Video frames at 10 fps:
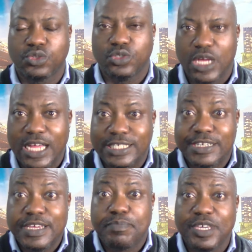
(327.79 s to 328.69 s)
and
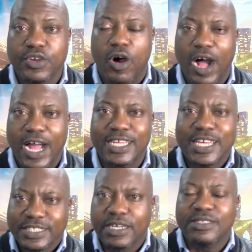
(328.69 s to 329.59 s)
gripping your heart,
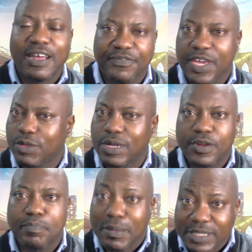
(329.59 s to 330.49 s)
tell that fear, you are not
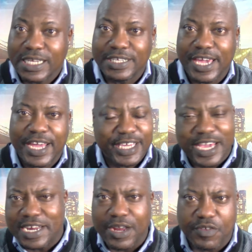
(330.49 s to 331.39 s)
permitted here. Get
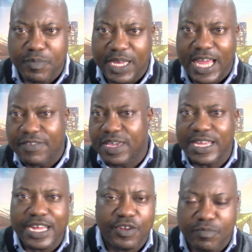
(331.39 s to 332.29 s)
out of my life. Get
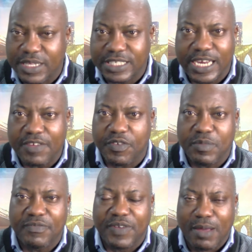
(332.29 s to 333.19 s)
out of the life of my
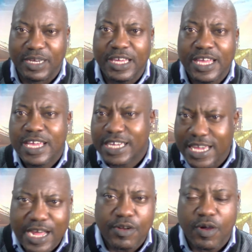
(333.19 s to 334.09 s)
family. Get
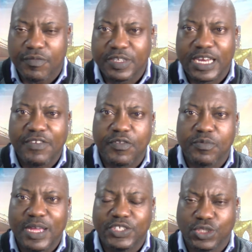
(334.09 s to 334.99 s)
out of the life of
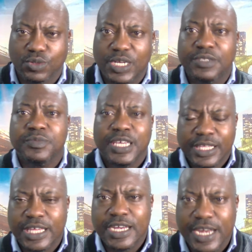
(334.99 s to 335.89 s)
my children in
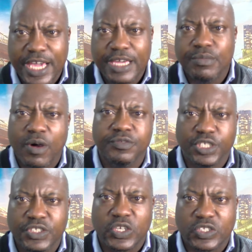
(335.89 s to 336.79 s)
the name of
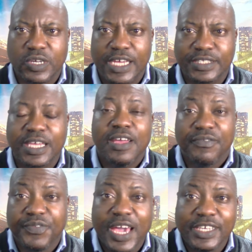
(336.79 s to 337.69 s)
Jesus Christ.
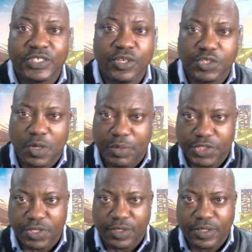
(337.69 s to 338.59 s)
Fear is not your
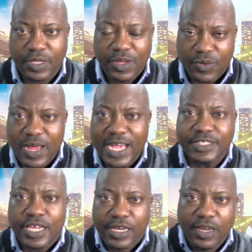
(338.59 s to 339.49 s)
portion, right?
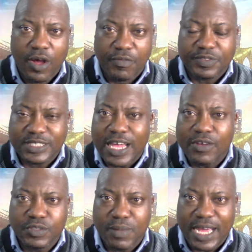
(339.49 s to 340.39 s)
Love,
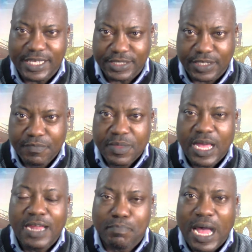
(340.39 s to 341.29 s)
sound mind,
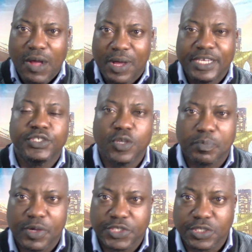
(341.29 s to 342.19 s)
and power is your
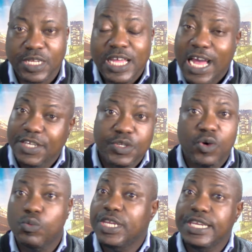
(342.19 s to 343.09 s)
portion. And you know,
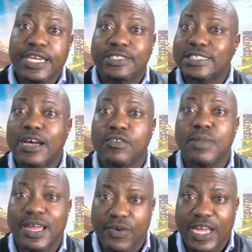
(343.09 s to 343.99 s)
we need sound
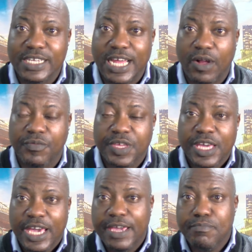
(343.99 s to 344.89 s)
mind right now.
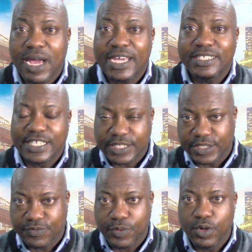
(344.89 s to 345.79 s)
A mind that is
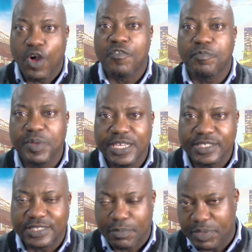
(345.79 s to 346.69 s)
full of peace,
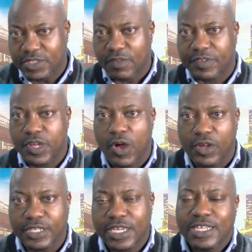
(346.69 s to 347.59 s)
the peace of God
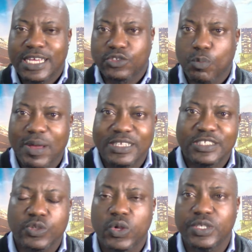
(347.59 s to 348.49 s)
that surpasses
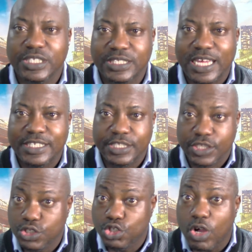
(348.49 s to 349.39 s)
all understanding, the
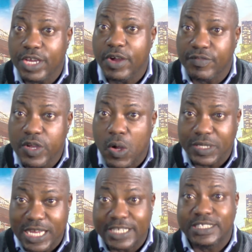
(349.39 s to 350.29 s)
joy of God
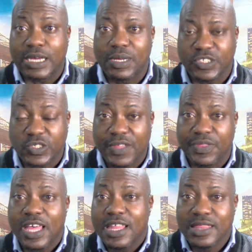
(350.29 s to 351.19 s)
that is our strength.
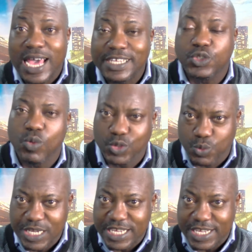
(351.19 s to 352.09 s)
That is what we
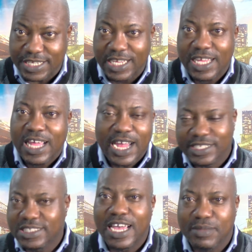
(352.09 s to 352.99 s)
need at a
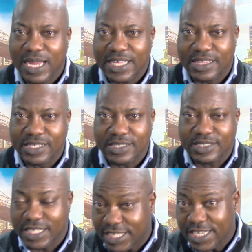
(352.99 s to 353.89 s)
time like this.
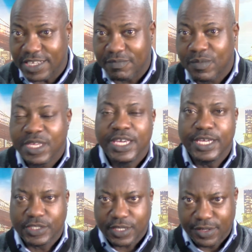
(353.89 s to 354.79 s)
The key
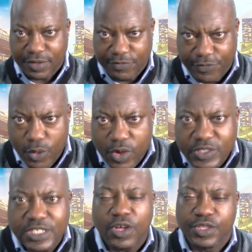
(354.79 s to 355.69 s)
is
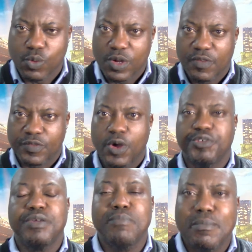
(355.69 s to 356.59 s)
focusing on the word of God,
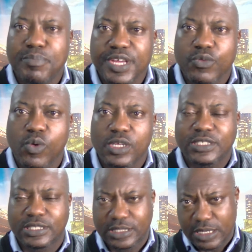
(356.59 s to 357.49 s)
remembering what
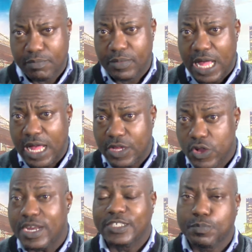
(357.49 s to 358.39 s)
God
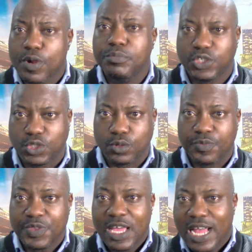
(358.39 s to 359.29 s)
has promised you.
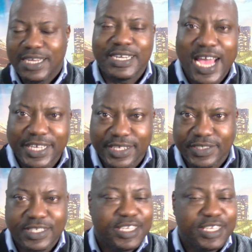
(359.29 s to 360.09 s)
And that is,